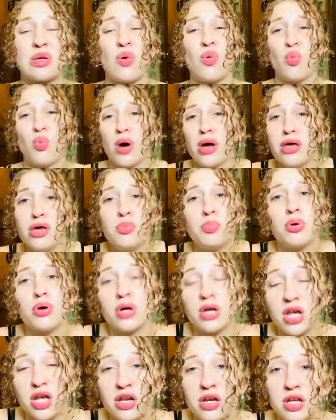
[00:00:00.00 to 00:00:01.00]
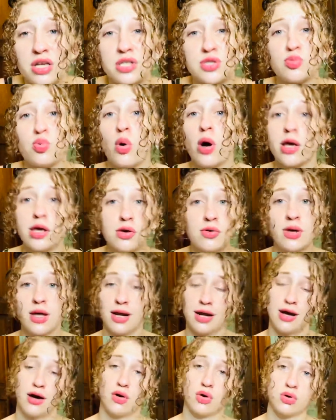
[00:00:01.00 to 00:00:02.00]
what you put in is what you get
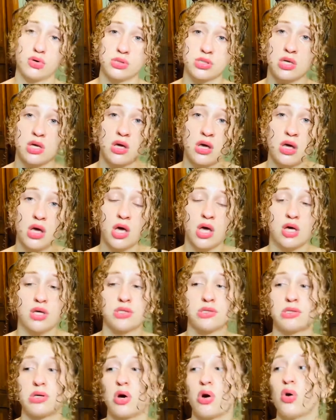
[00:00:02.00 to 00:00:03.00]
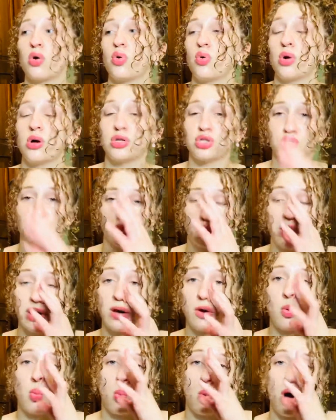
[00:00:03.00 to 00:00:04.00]
out. So drink
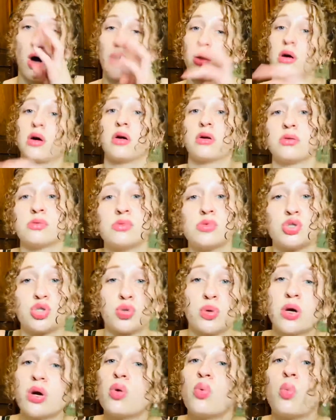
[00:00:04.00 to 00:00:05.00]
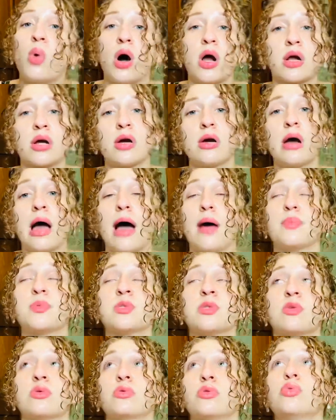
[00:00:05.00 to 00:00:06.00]
water. Drink water
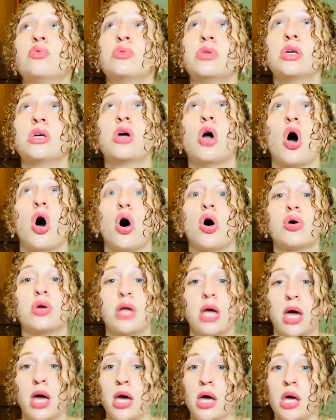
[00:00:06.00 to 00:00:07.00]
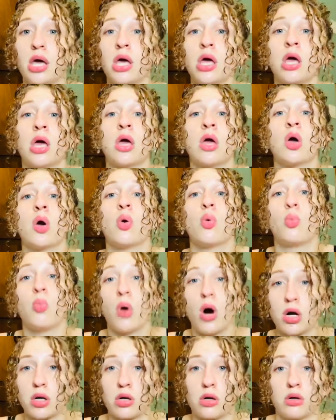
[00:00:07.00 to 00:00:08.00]
absolutely all day.
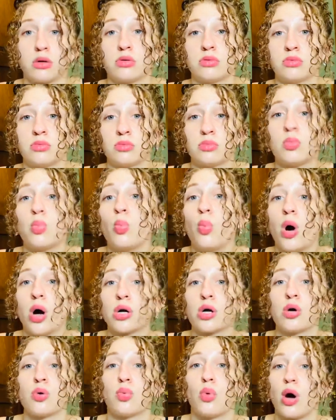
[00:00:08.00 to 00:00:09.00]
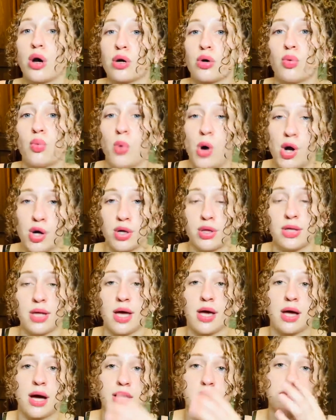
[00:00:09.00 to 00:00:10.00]
Water.
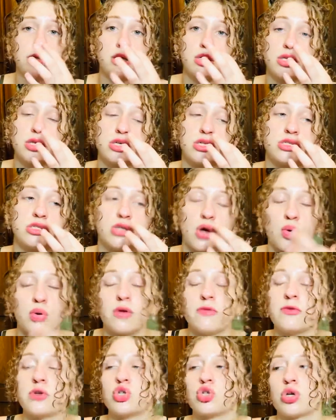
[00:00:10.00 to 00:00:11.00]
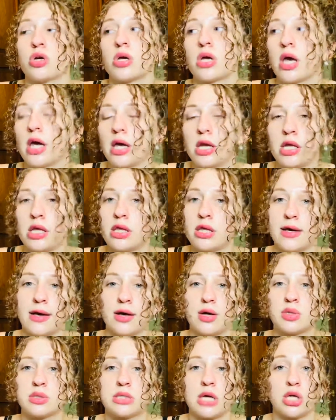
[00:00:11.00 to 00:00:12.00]
Like, I literally don't even drink anything
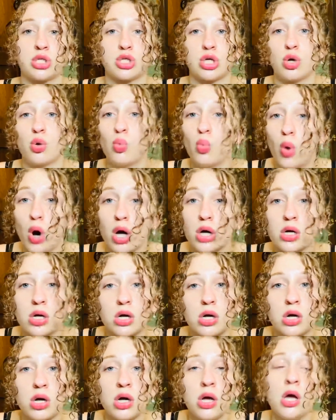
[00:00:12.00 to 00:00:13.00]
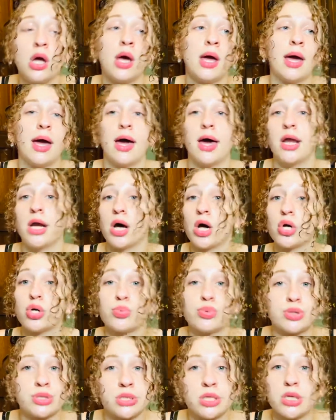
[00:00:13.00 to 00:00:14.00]
else. I drink water and
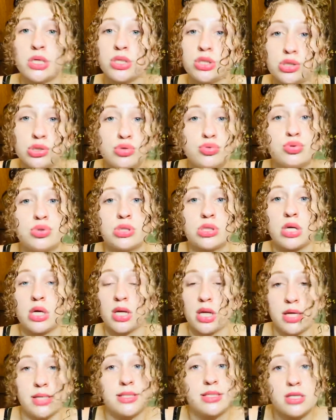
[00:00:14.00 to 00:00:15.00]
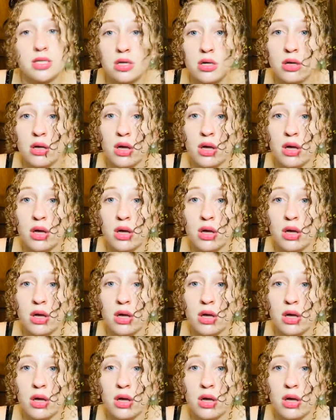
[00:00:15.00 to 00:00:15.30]
100% juice, and that's it.